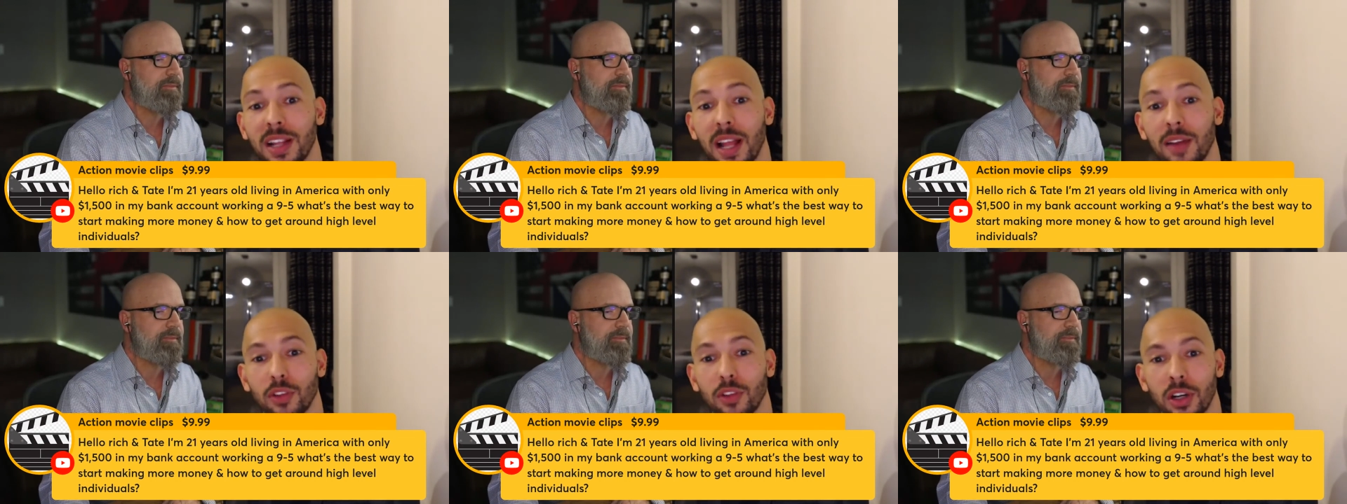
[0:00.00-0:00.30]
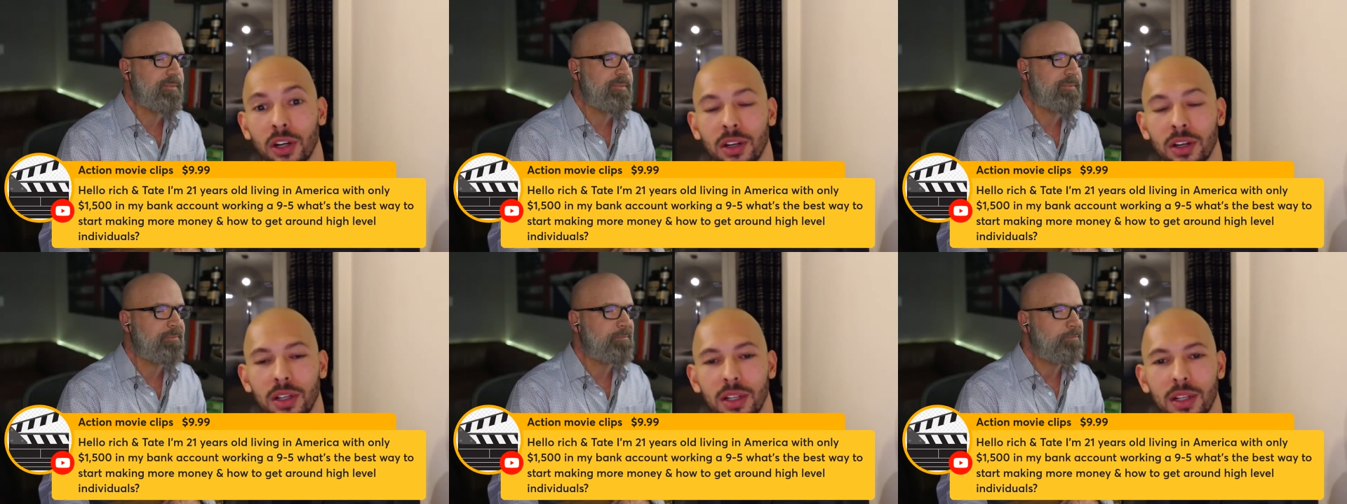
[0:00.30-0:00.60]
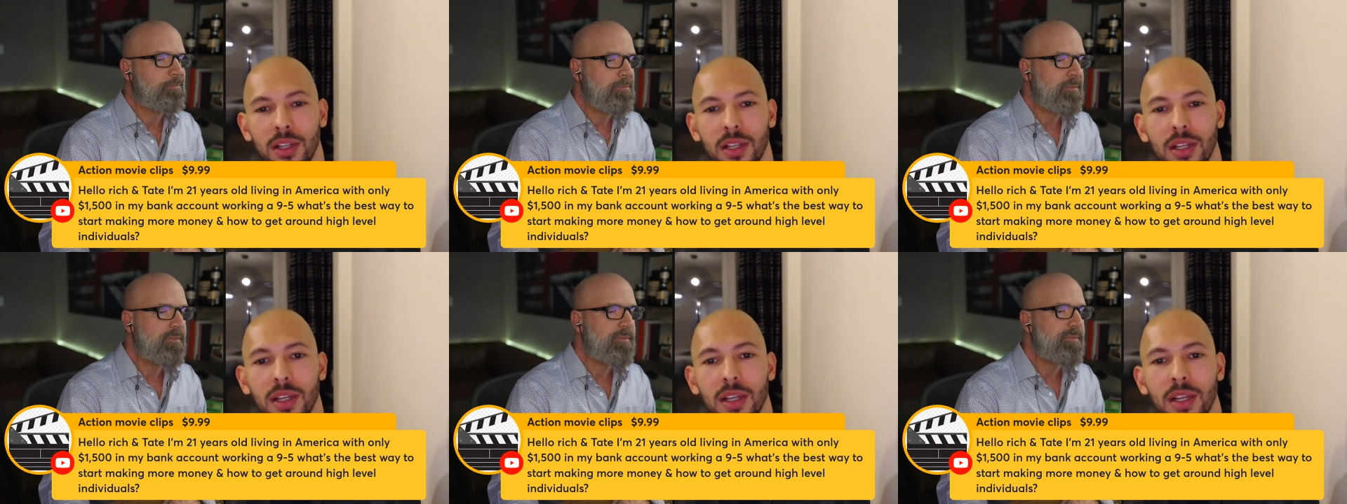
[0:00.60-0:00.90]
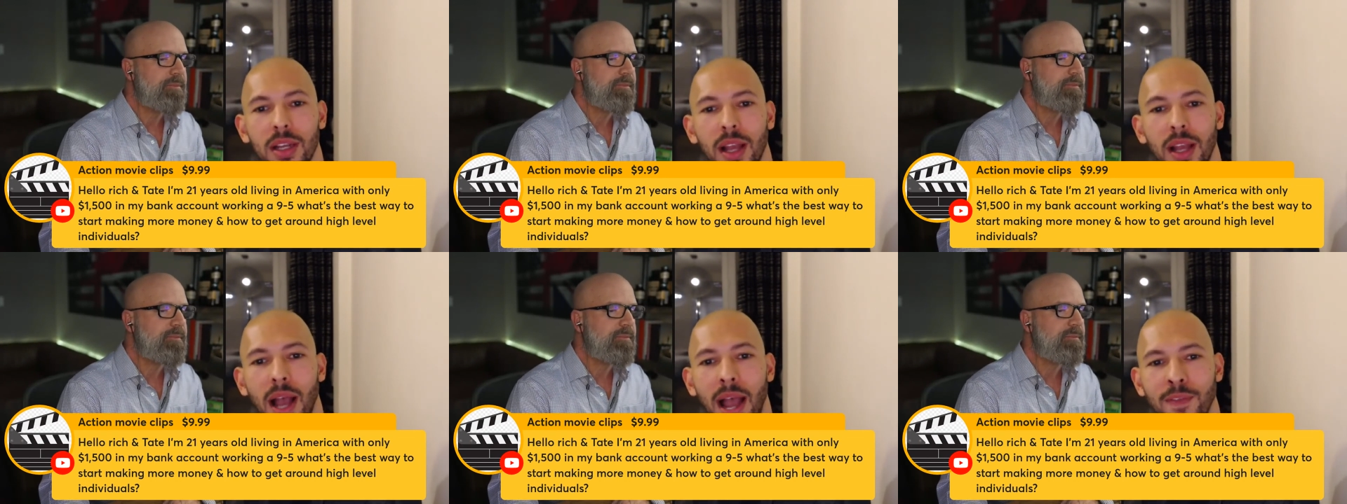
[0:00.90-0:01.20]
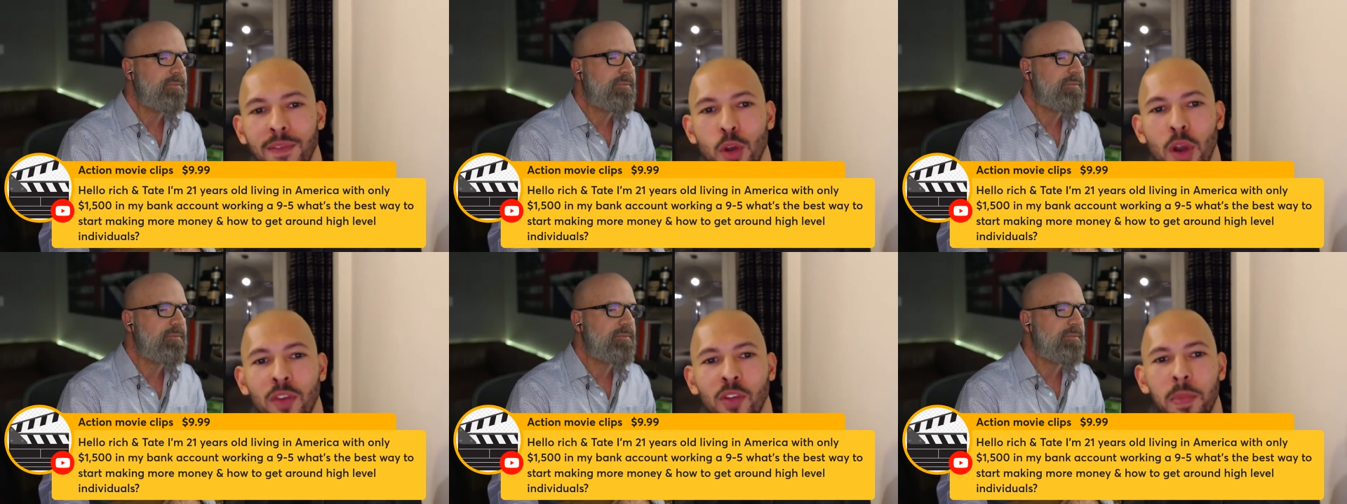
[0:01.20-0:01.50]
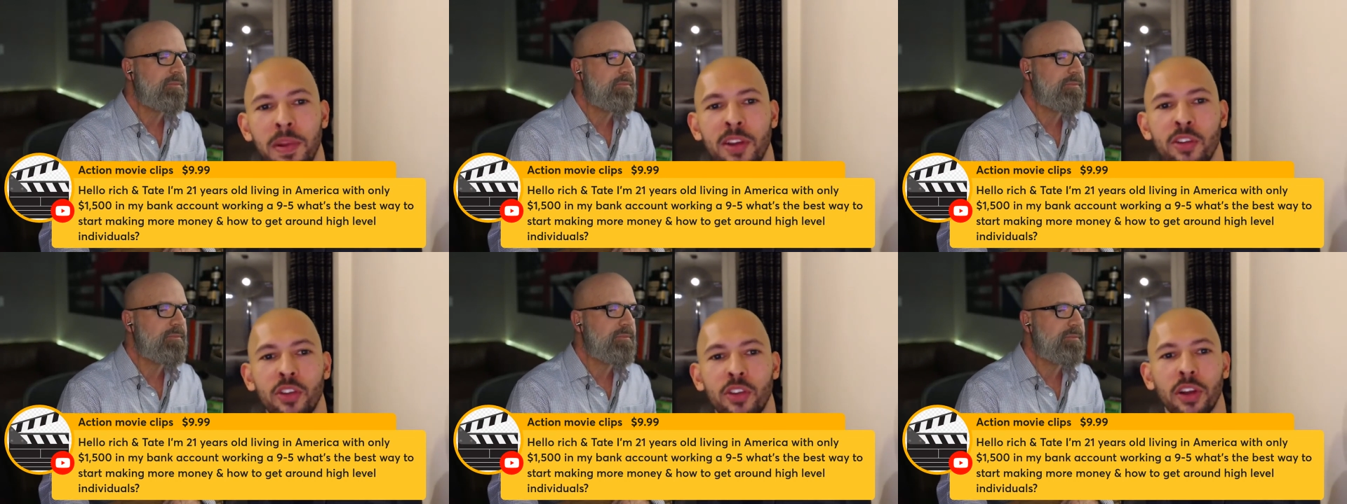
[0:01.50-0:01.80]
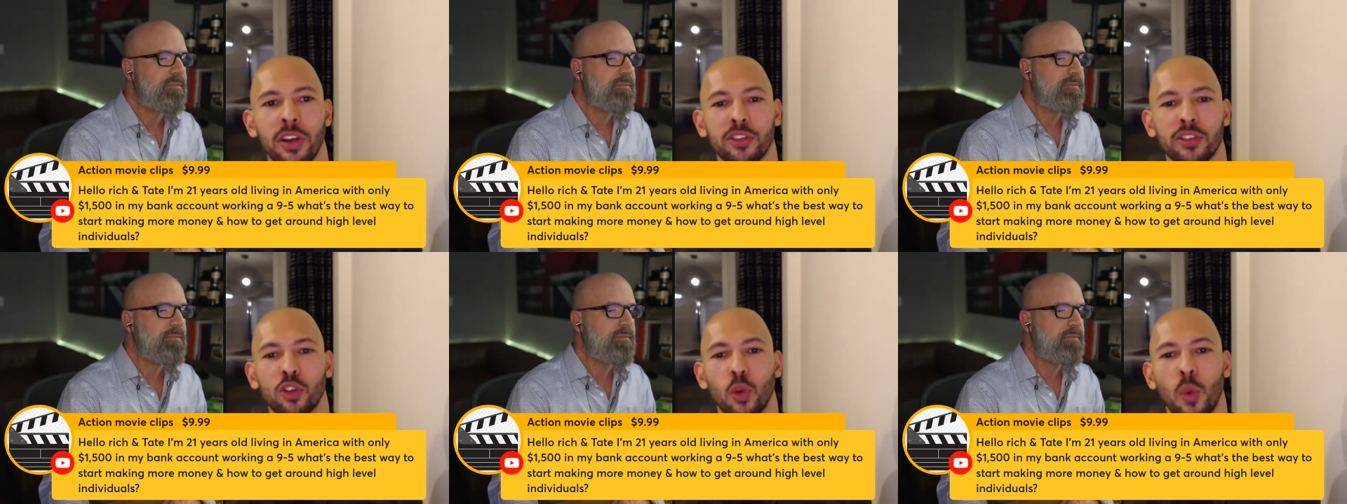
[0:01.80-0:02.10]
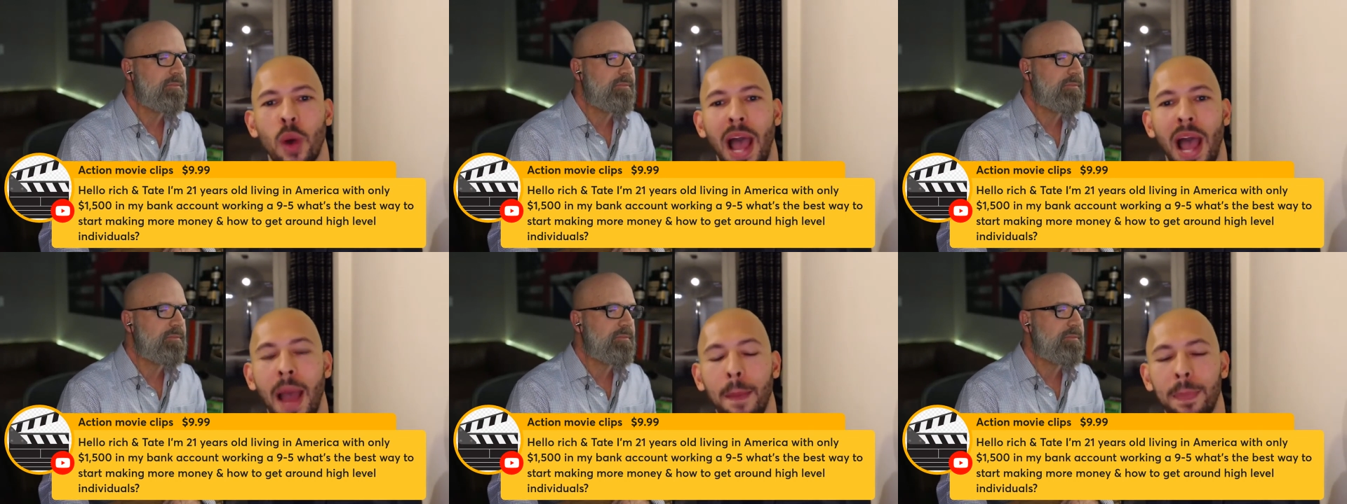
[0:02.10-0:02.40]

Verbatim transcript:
Speaker 1: clever. Have you ever been to? So, what